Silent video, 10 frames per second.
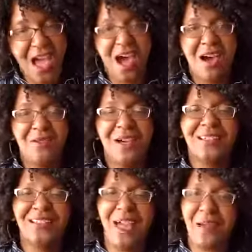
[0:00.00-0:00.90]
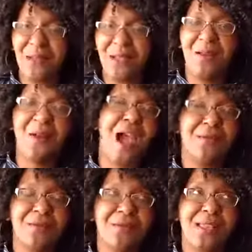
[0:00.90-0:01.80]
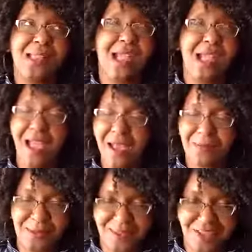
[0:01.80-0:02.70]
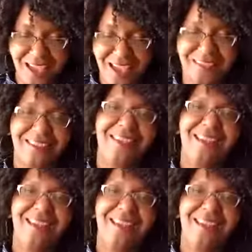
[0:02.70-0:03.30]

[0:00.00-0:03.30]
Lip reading: Let me know. I would be happy to chat.